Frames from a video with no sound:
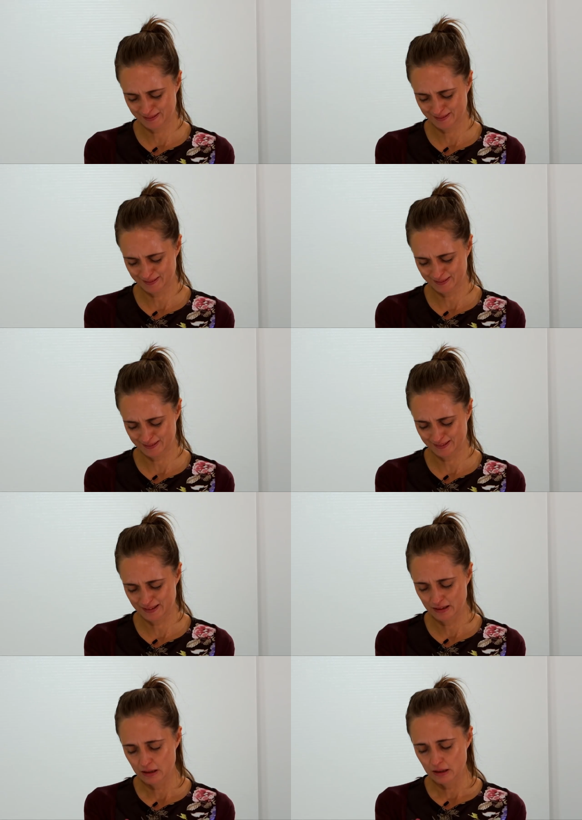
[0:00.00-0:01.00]

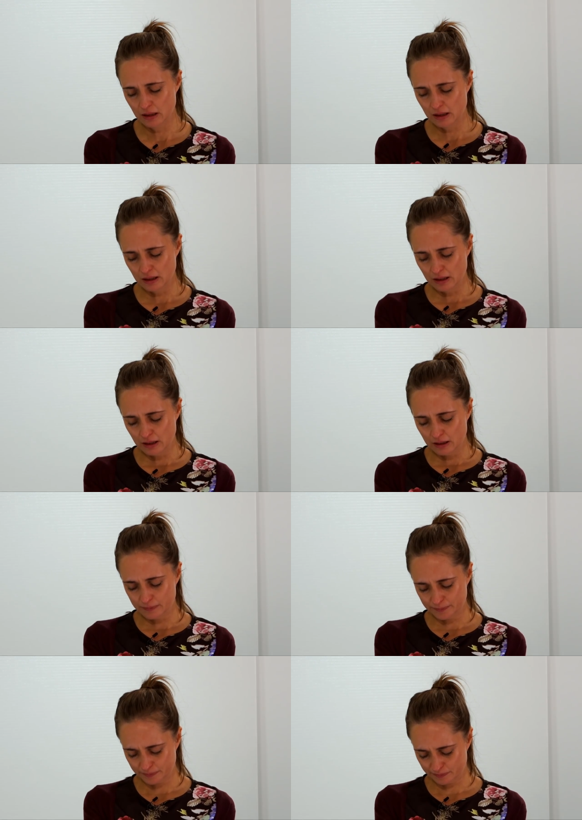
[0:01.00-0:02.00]

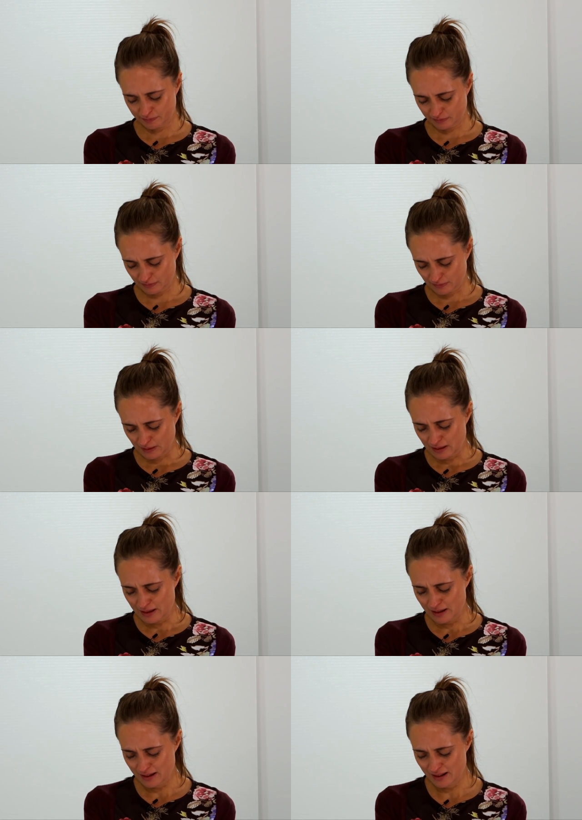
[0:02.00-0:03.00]

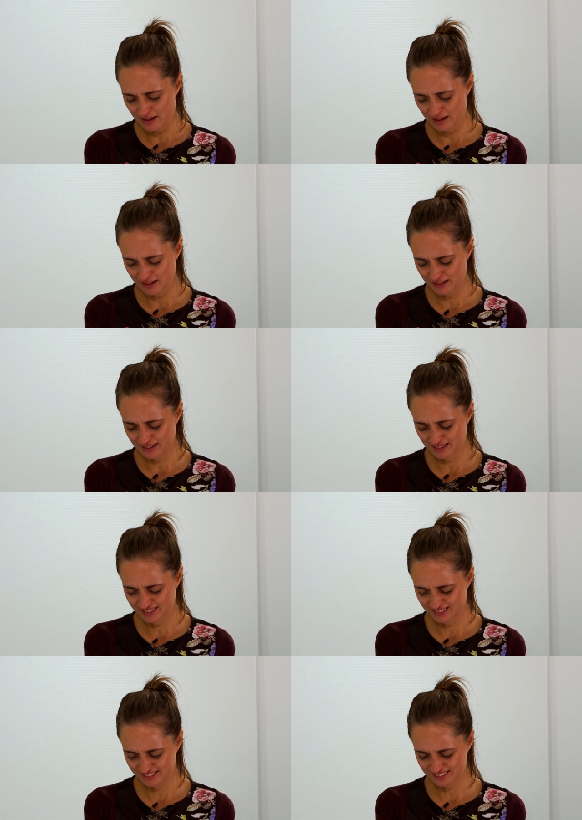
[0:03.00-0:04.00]

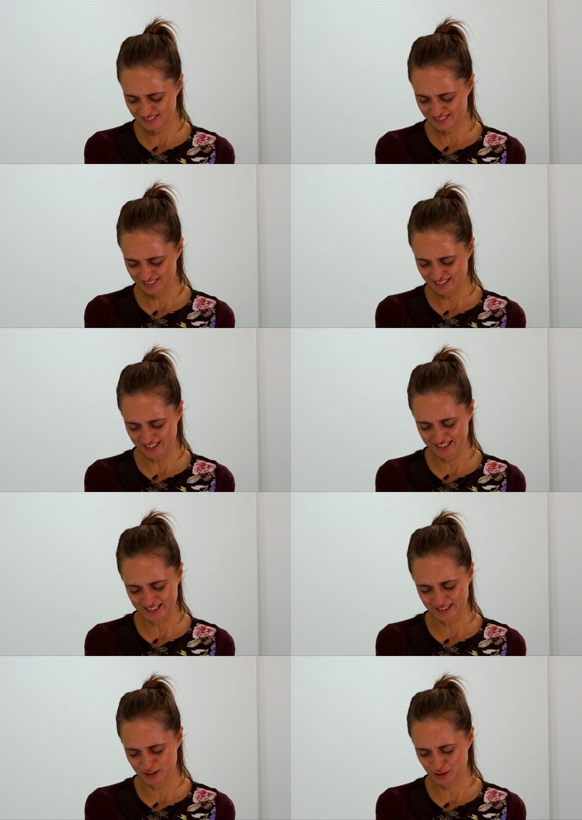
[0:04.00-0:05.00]
(silence)